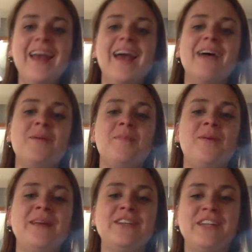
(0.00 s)
At one
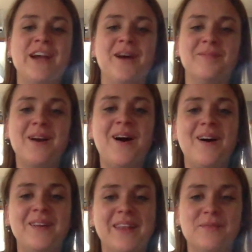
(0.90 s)
point, she
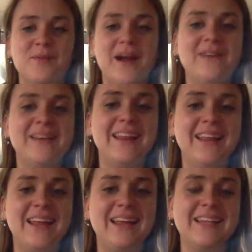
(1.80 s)
called them roundy
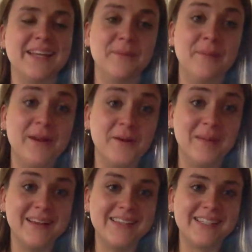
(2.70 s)
things and
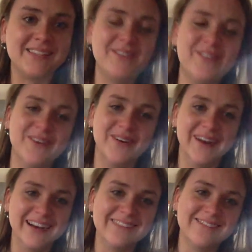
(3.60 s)
pyramids
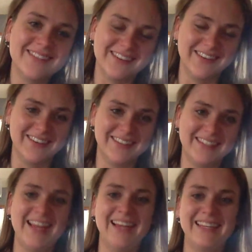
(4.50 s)
for
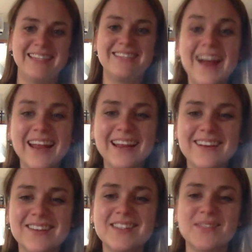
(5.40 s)
circles and
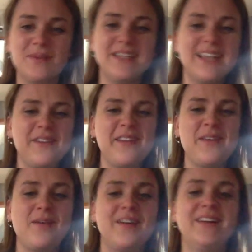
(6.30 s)
triangles. We definitely
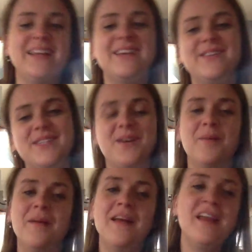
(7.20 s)
want her to use
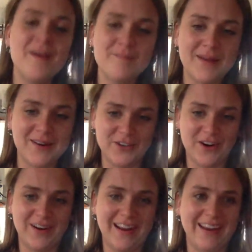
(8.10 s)
some better
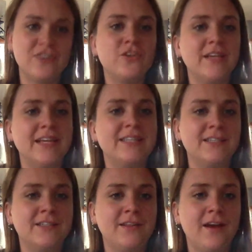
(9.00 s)
jargon as she gets
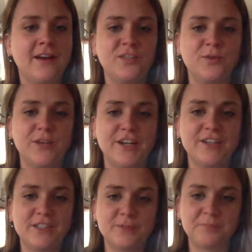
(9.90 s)
into the high school
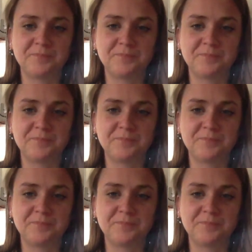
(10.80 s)
years.